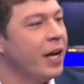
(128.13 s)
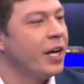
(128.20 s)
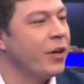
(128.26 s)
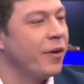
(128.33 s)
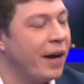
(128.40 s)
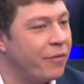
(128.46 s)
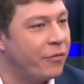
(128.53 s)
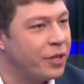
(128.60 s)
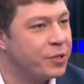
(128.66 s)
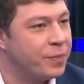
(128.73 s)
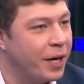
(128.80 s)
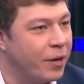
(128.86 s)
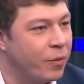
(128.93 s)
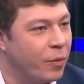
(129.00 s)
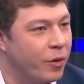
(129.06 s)
Your average
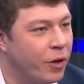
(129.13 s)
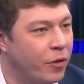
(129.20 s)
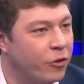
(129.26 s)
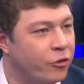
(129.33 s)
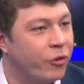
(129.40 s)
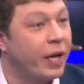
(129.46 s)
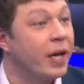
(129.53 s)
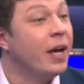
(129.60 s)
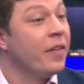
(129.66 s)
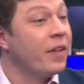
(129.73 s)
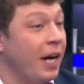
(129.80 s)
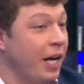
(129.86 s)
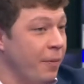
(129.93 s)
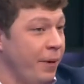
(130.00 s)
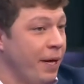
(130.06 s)
man and woman on the street, the
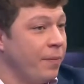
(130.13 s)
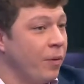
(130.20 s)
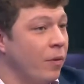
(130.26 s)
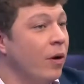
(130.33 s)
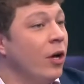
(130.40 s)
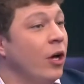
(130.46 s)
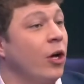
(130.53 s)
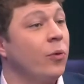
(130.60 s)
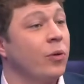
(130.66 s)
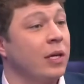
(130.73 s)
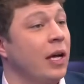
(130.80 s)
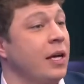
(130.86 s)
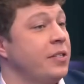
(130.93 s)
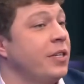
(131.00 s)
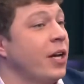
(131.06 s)
kind of people who would
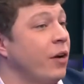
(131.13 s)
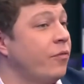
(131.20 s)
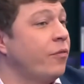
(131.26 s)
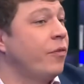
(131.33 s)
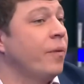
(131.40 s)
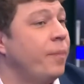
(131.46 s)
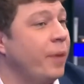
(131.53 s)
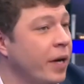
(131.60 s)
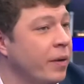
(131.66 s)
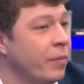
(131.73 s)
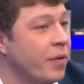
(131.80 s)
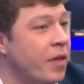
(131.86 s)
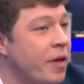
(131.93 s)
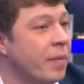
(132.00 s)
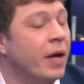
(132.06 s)
like to go for a pint
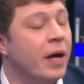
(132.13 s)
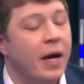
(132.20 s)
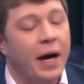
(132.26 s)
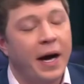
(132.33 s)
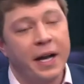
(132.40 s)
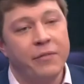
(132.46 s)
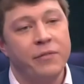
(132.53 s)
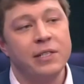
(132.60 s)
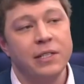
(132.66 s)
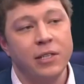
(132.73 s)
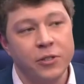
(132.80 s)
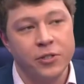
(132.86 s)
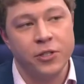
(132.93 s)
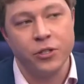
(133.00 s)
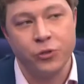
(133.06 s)
with him. And if he's
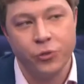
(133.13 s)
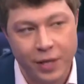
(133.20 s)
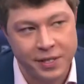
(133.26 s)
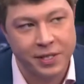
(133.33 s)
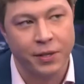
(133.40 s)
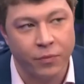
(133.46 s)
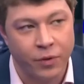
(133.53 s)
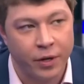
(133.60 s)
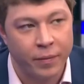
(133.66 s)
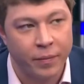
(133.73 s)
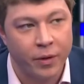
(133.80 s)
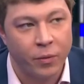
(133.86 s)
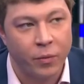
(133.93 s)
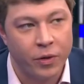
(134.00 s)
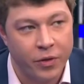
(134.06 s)
lost the dressing room
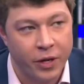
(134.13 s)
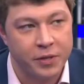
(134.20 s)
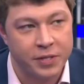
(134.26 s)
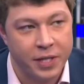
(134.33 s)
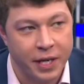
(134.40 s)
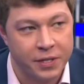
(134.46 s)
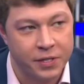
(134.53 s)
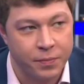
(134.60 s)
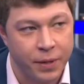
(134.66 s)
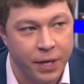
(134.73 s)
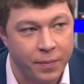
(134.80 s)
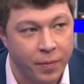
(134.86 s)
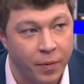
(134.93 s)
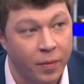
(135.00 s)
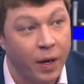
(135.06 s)
with those kinds of
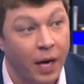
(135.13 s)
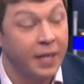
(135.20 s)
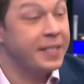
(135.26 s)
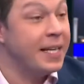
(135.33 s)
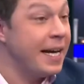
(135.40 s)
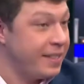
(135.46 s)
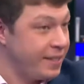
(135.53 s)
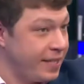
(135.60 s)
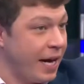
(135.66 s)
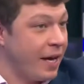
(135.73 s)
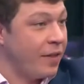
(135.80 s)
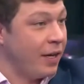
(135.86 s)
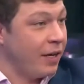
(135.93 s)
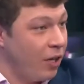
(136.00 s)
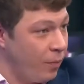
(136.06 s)
people, I dare say
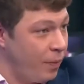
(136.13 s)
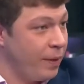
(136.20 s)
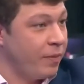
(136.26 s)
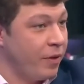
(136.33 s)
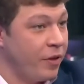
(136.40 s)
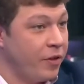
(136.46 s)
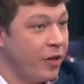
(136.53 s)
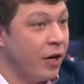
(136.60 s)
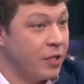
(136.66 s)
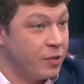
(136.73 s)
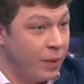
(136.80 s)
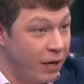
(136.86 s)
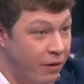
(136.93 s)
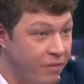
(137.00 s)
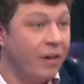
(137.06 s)
that a lot of people at the darts
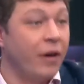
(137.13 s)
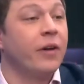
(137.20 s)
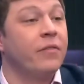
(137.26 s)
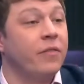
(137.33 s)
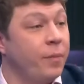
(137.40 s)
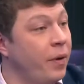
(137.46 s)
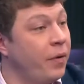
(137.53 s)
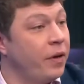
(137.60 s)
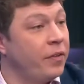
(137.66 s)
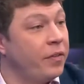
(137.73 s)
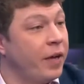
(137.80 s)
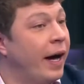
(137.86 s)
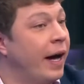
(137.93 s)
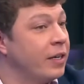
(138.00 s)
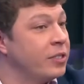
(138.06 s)
might have voted for Boris,
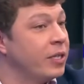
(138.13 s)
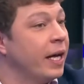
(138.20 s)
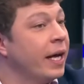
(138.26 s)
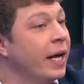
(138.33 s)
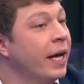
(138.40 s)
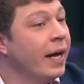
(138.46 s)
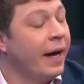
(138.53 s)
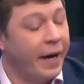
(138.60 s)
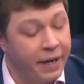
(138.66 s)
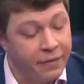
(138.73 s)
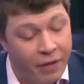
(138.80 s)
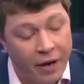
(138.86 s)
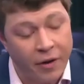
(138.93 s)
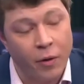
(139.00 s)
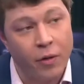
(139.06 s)
actually. Mm -hmm. And if
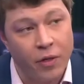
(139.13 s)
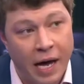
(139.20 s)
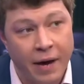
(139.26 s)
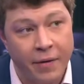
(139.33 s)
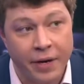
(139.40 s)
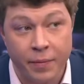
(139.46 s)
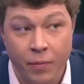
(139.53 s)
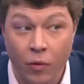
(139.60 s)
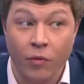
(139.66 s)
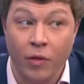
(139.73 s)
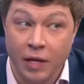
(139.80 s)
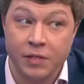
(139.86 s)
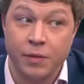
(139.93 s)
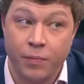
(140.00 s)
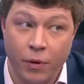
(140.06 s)
they're not there anymore,
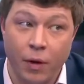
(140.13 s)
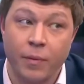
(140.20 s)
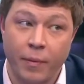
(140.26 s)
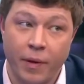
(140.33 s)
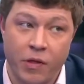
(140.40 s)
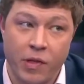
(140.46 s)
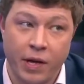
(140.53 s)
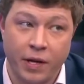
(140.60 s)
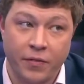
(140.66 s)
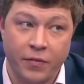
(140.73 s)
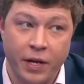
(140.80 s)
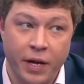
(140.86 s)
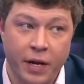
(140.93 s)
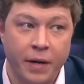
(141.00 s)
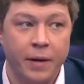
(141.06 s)
that's a problem, I think,
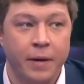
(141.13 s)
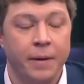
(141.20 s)
isn't it?